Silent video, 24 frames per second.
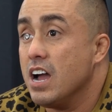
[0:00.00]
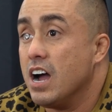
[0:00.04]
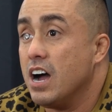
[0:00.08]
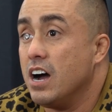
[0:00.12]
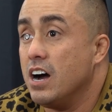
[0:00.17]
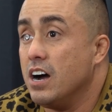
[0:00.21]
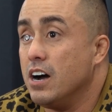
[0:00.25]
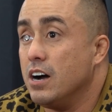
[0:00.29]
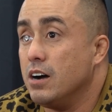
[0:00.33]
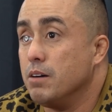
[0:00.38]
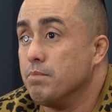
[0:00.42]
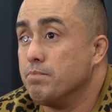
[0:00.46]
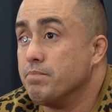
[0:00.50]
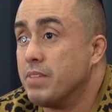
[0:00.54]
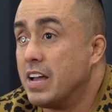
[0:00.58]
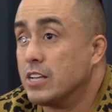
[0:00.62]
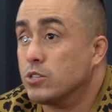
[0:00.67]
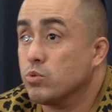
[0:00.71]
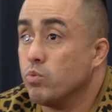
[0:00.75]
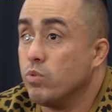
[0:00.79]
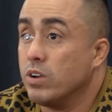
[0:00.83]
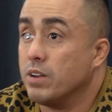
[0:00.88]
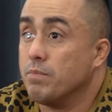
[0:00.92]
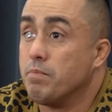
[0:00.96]

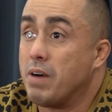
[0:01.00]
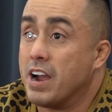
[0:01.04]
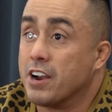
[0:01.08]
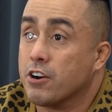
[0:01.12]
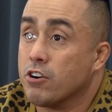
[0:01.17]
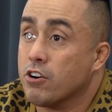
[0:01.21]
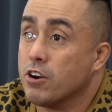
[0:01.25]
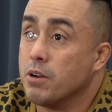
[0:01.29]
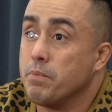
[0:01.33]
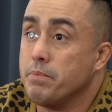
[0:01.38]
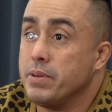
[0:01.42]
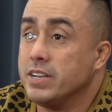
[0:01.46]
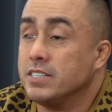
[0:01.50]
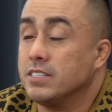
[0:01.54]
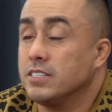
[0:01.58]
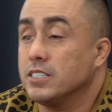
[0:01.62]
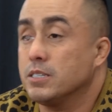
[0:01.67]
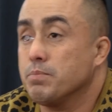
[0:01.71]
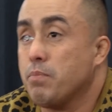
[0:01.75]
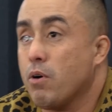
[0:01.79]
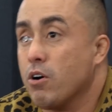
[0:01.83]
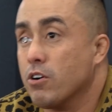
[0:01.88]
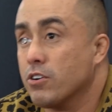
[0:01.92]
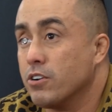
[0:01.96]
that's when my current
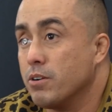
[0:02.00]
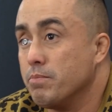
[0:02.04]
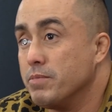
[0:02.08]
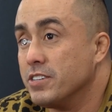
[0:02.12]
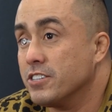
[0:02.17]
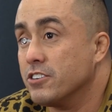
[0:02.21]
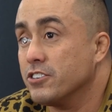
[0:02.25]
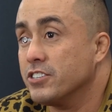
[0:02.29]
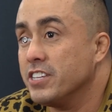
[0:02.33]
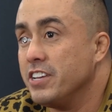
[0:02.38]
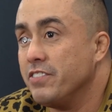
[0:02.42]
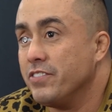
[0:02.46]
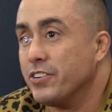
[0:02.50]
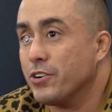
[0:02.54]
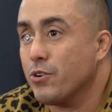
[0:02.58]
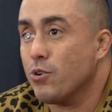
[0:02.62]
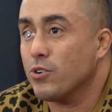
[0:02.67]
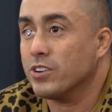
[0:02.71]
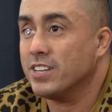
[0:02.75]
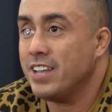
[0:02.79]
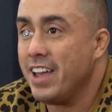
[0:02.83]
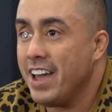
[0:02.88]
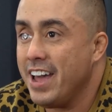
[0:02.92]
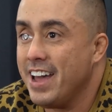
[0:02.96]
business partner, Mr. Steven
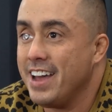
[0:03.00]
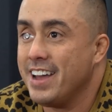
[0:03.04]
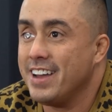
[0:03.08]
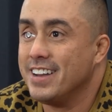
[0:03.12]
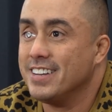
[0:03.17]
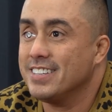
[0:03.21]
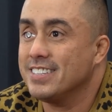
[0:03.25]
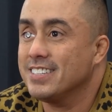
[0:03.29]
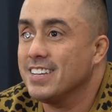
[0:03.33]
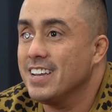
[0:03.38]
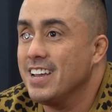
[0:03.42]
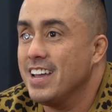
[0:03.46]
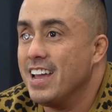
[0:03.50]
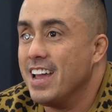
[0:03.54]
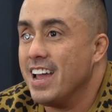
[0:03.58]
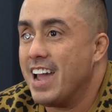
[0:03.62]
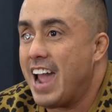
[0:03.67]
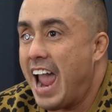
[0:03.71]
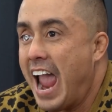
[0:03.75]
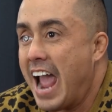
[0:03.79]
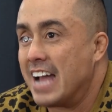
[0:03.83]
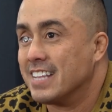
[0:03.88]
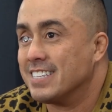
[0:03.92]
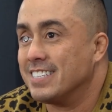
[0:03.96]
Cortez,
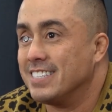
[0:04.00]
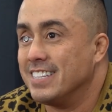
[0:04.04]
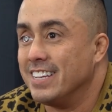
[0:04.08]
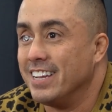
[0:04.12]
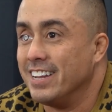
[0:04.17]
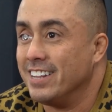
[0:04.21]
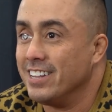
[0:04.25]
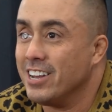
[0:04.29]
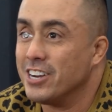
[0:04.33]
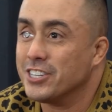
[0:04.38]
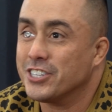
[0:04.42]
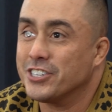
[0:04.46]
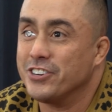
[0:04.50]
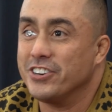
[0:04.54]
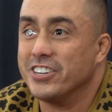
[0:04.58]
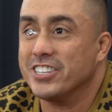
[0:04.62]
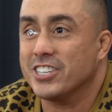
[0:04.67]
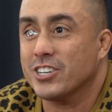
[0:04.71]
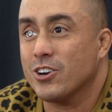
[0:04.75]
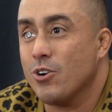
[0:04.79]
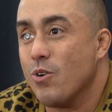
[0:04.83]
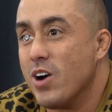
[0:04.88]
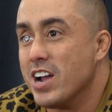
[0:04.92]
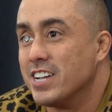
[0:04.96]
asked the
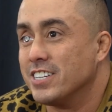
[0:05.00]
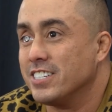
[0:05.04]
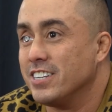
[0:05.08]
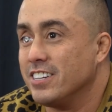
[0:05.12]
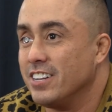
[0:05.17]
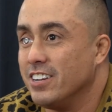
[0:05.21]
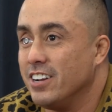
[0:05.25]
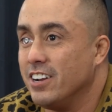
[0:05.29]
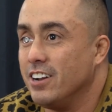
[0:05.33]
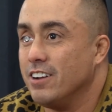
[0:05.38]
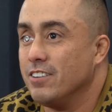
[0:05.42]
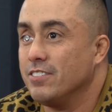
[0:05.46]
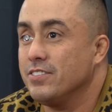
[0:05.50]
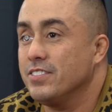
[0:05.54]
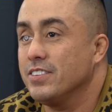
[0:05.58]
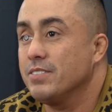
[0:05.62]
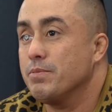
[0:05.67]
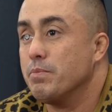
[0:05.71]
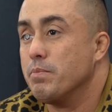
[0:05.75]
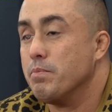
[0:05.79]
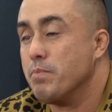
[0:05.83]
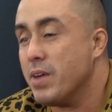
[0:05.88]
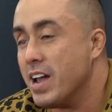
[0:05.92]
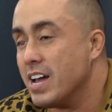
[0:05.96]
illustrious question of,
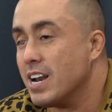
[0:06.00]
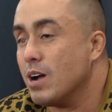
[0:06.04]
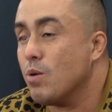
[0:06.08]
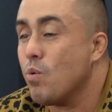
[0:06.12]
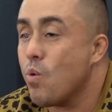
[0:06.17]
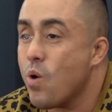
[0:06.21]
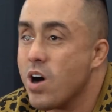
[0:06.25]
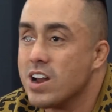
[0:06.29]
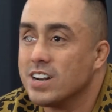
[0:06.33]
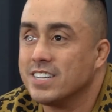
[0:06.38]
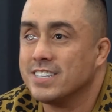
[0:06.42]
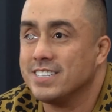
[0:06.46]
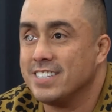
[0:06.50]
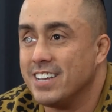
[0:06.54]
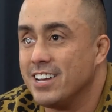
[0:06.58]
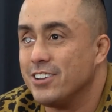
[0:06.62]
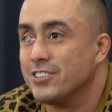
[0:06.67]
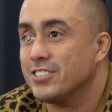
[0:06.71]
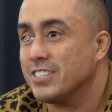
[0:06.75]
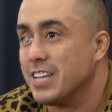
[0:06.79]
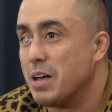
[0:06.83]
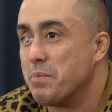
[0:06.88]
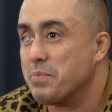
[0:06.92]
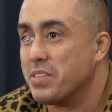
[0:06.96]
man, I want to
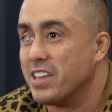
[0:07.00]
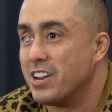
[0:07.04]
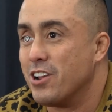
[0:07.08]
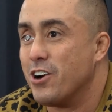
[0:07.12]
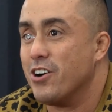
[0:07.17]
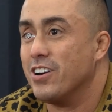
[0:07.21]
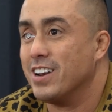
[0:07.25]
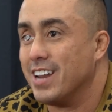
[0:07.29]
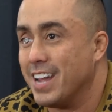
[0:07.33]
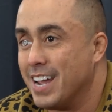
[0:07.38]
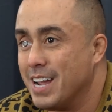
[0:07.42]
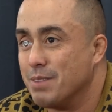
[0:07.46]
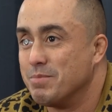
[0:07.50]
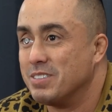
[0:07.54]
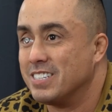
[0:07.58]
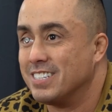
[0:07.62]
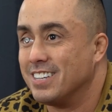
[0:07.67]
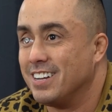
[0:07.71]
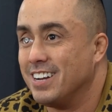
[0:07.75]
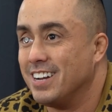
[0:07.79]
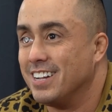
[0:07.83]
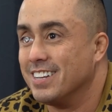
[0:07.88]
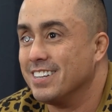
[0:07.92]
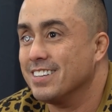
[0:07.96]
sell something on
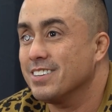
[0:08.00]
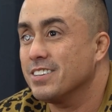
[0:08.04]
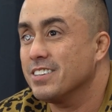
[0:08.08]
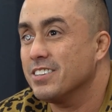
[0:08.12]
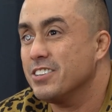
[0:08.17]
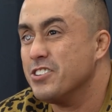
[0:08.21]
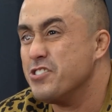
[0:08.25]
Amazon.